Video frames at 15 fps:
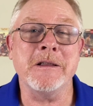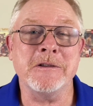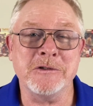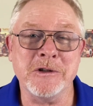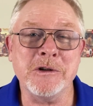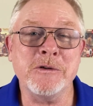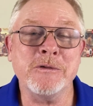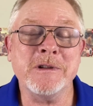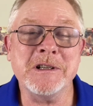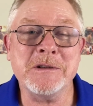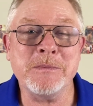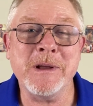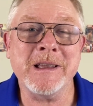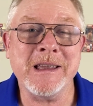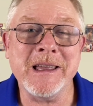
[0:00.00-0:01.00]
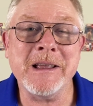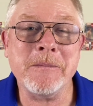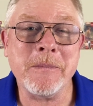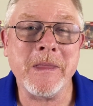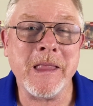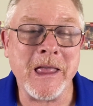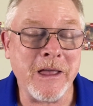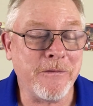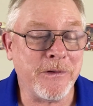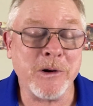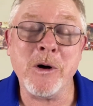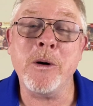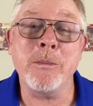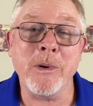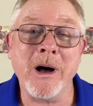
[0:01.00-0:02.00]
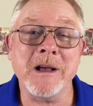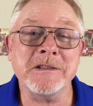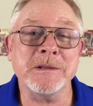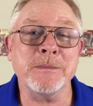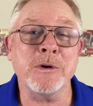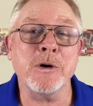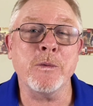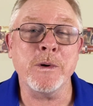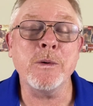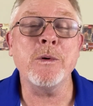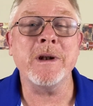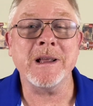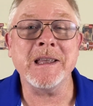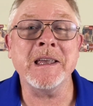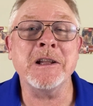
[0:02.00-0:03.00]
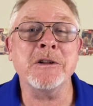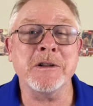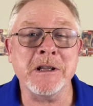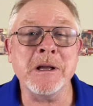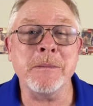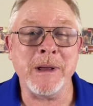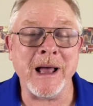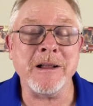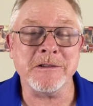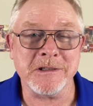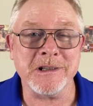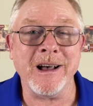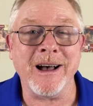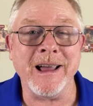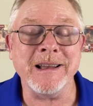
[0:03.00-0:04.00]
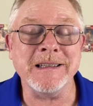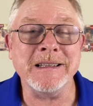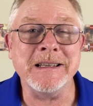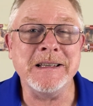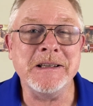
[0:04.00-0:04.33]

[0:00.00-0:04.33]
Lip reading: Generally speaking, if at all possible, we want to kennel him outside.